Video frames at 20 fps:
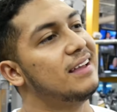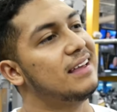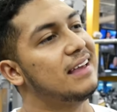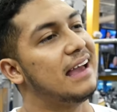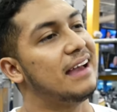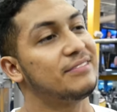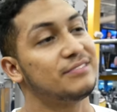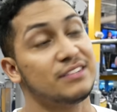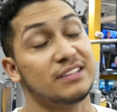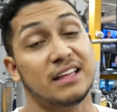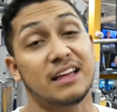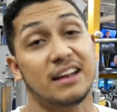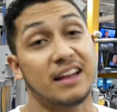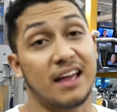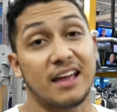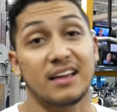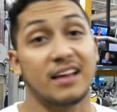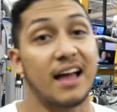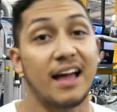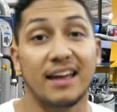After that,
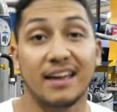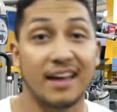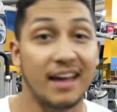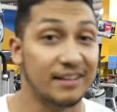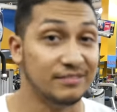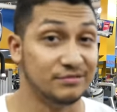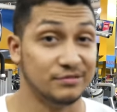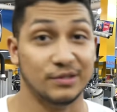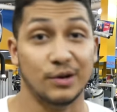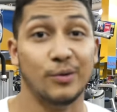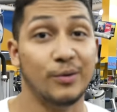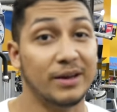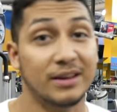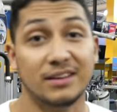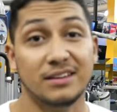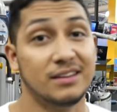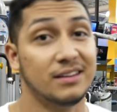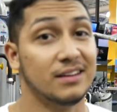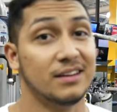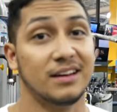I, I have no
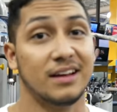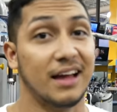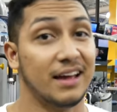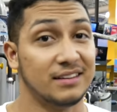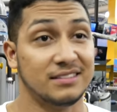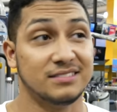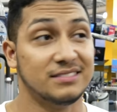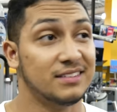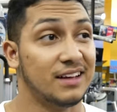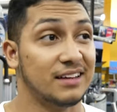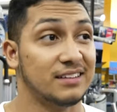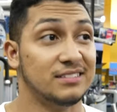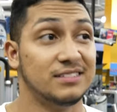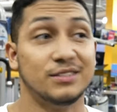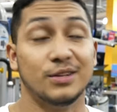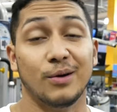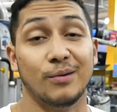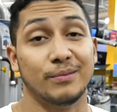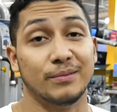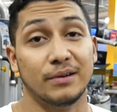idea. I, I
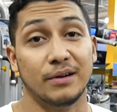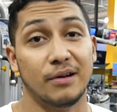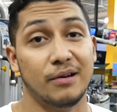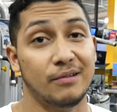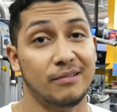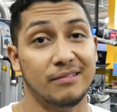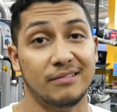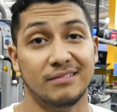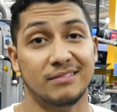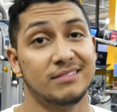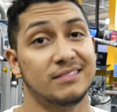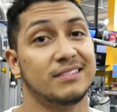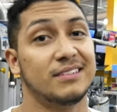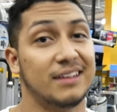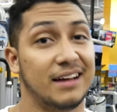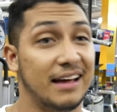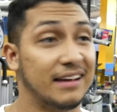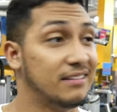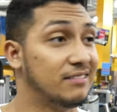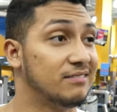don't know.
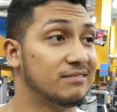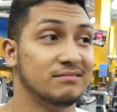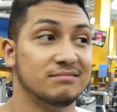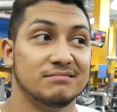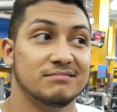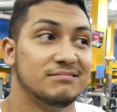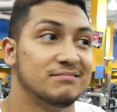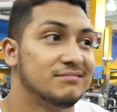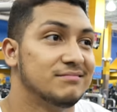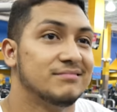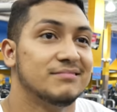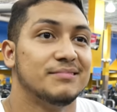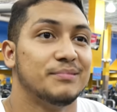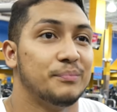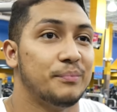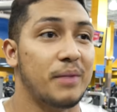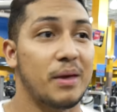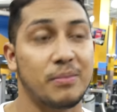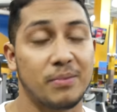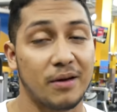I
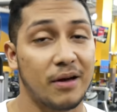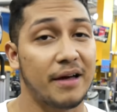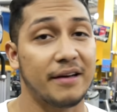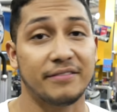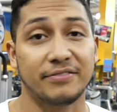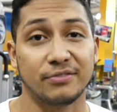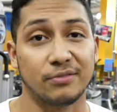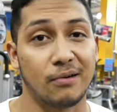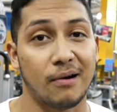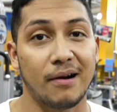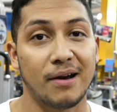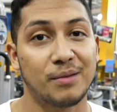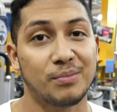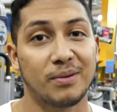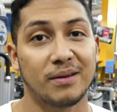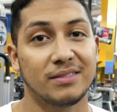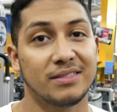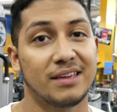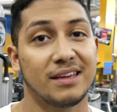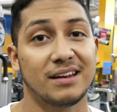don't. Maybe I'll have Ferrari
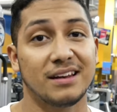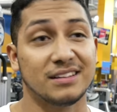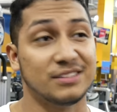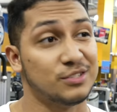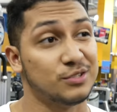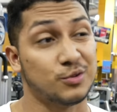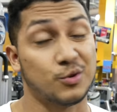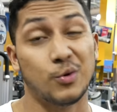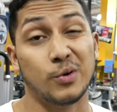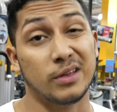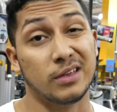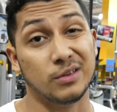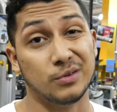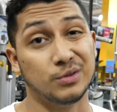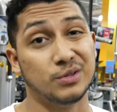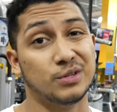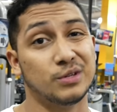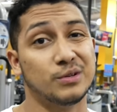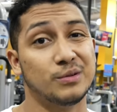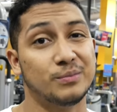by then and just quit
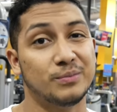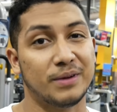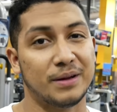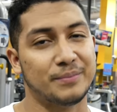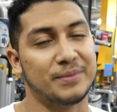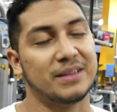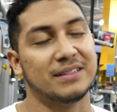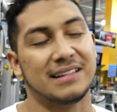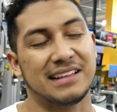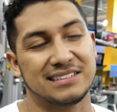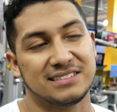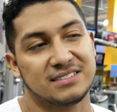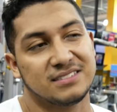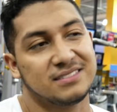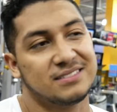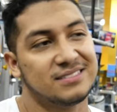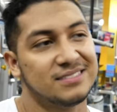YouTube. I mean, that's.